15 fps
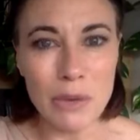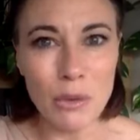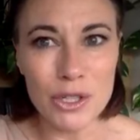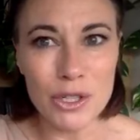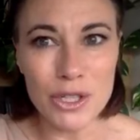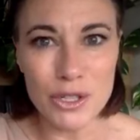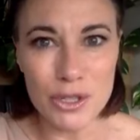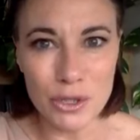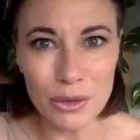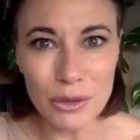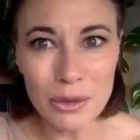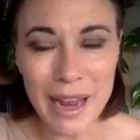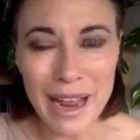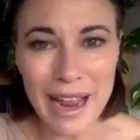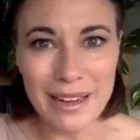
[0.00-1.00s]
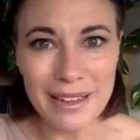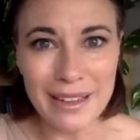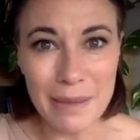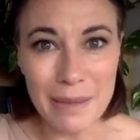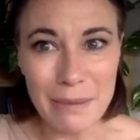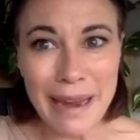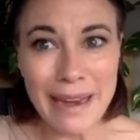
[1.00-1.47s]
wondering what to do and
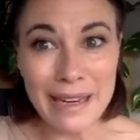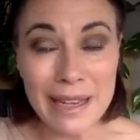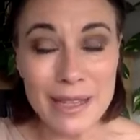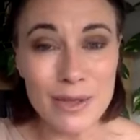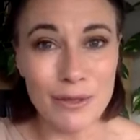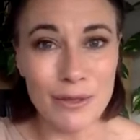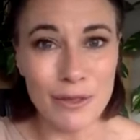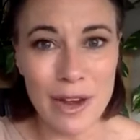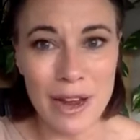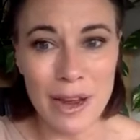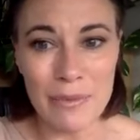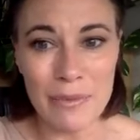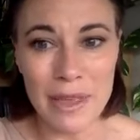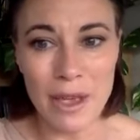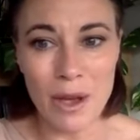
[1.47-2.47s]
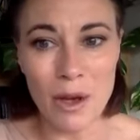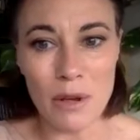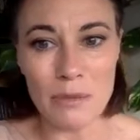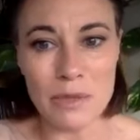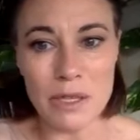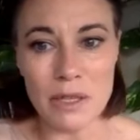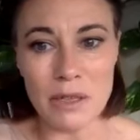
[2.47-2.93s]
they may need to free up their
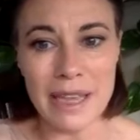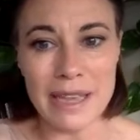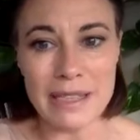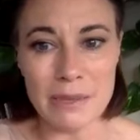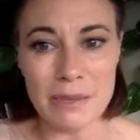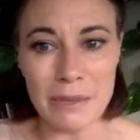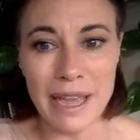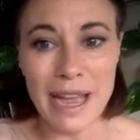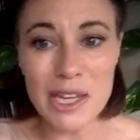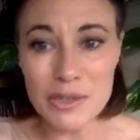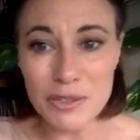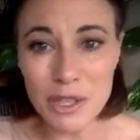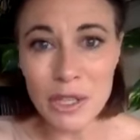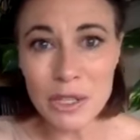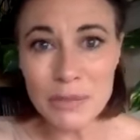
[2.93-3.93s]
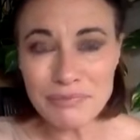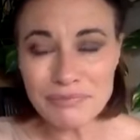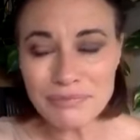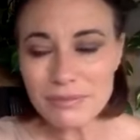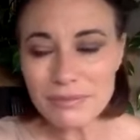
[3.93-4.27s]
home to get some cash flow